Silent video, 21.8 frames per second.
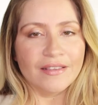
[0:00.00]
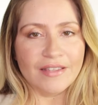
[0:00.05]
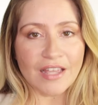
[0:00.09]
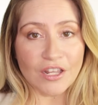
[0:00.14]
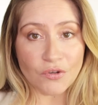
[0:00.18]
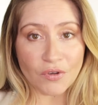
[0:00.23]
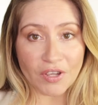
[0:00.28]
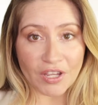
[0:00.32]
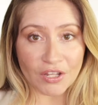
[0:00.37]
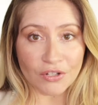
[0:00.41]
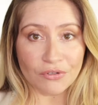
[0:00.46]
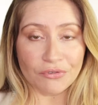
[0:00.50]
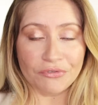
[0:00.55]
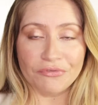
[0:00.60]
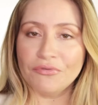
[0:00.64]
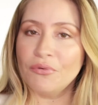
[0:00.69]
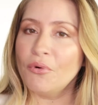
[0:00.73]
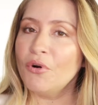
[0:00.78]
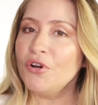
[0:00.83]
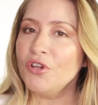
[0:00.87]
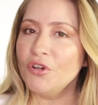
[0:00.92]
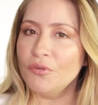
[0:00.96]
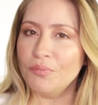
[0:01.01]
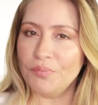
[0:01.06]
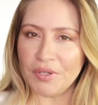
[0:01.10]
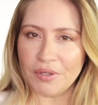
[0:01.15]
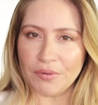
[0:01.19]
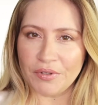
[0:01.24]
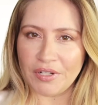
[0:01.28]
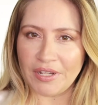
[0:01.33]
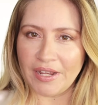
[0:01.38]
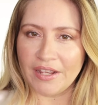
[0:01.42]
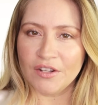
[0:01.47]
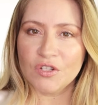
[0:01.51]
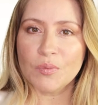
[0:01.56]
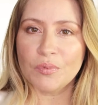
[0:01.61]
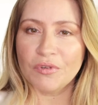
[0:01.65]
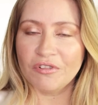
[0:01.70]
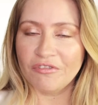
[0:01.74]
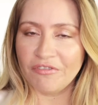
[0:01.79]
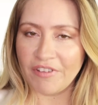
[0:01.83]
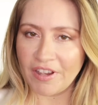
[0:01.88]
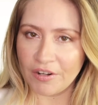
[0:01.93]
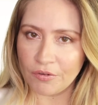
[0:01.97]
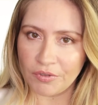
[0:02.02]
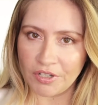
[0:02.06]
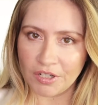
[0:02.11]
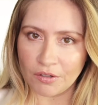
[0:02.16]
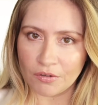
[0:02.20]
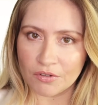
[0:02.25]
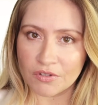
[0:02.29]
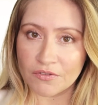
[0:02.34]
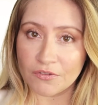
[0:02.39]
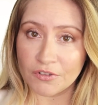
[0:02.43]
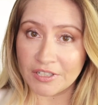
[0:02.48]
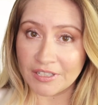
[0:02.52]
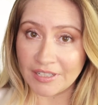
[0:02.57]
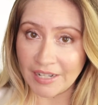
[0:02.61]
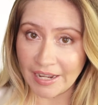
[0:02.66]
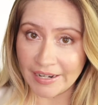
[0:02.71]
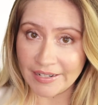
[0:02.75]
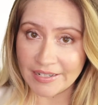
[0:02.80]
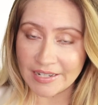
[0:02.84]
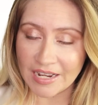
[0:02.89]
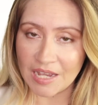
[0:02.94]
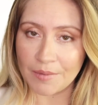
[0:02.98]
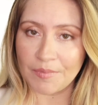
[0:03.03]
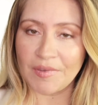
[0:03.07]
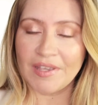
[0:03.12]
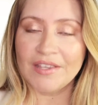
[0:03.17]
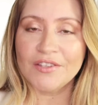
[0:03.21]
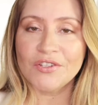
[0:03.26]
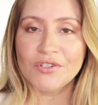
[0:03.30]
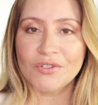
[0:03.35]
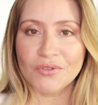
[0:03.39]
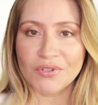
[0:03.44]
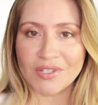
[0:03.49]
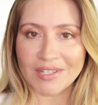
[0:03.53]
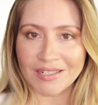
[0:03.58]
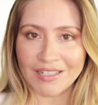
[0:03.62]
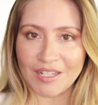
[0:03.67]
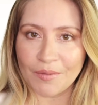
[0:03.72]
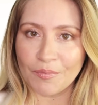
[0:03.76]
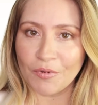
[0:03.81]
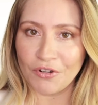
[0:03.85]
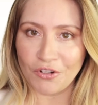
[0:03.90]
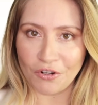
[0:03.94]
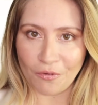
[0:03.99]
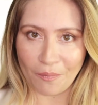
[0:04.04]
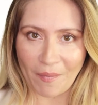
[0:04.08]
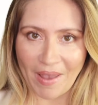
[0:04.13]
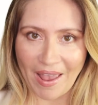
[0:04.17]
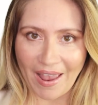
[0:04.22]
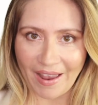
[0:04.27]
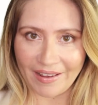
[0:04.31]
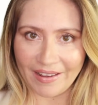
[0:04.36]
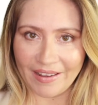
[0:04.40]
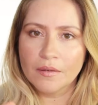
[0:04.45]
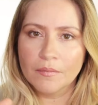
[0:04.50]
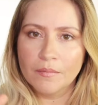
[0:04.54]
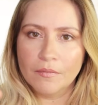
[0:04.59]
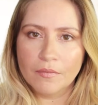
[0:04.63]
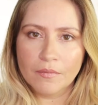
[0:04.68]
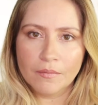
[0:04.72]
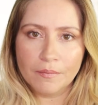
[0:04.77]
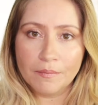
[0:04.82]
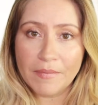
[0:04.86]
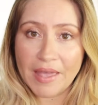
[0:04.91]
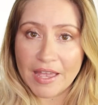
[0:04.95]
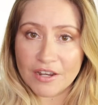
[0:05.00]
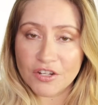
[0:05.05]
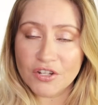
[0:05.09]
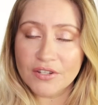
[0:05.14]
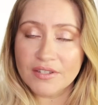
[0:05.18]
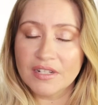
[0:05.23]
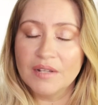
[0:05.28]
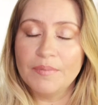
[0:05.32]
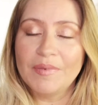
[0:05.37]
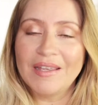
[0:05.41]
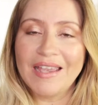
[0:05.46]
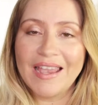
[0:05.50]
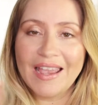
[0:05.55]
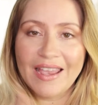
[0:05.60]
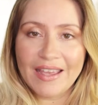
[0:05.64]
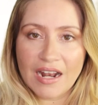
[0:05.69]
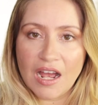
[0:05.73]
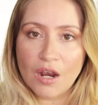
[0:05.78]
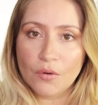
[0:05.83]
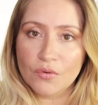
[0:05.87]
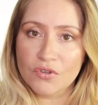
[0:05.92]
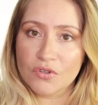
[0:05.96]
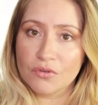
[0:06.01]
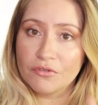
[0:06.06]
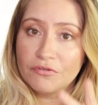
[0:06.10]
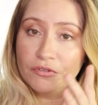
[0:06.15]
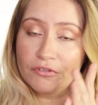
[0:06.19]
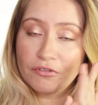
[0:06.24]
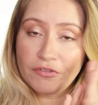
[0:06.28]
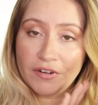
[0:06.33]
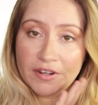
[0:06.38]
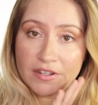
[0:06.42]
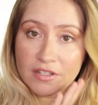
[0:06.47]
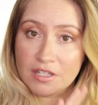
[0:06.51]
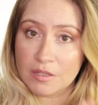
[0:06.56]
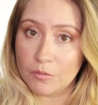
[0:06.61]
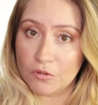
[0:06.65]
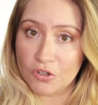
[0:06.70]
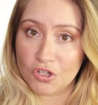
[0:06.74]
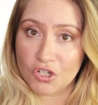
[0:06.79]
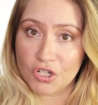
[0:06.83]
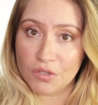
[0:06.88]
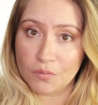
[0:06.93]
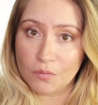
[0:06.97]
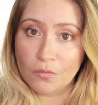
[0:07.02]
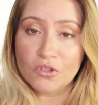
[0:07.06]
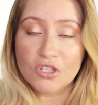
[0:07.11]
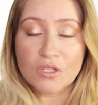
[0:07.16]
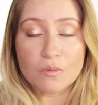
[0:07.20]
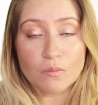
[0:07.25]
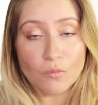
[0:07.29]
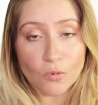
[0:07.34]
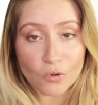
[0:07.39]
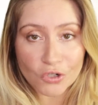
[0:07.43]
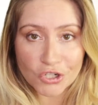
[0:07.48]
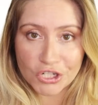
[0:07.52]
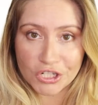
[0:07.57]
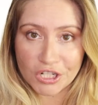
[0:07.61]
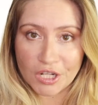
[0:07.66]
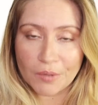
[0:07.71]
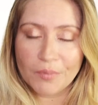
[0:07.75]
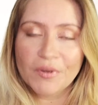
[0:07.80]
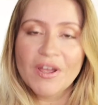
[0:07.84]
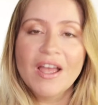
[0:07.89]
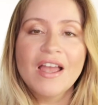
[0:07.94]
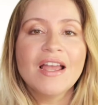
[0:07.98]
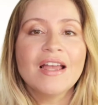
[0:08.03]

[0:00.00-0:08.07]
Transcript: that you can do for your beauty and to prevent wrinkles for the nighttime is to sleep on your back. Imagine sleeping 8 hours with your face smushed up.